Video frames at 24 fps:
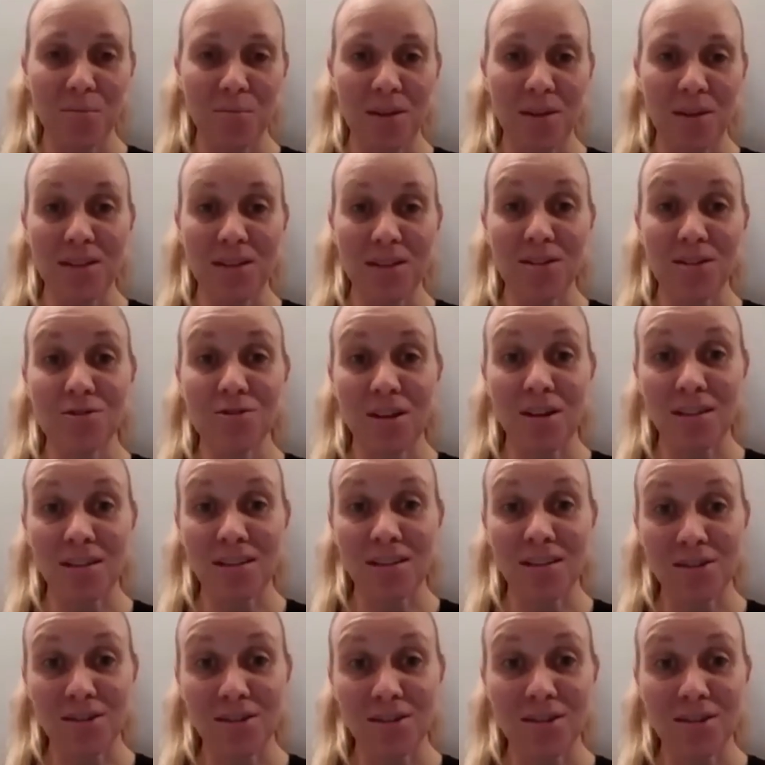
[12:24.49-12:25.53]
instruct
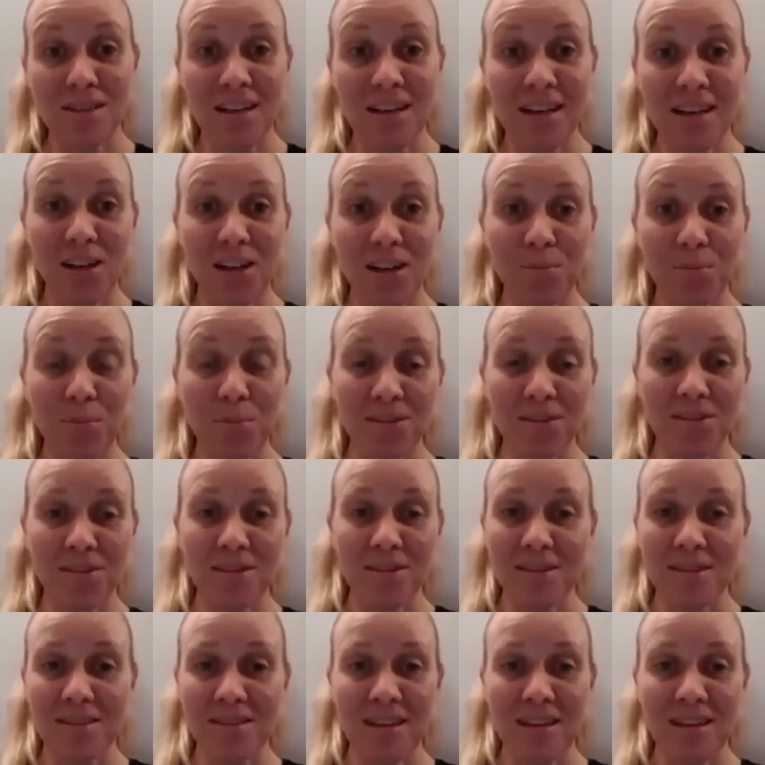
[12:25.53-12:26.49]
others and help others.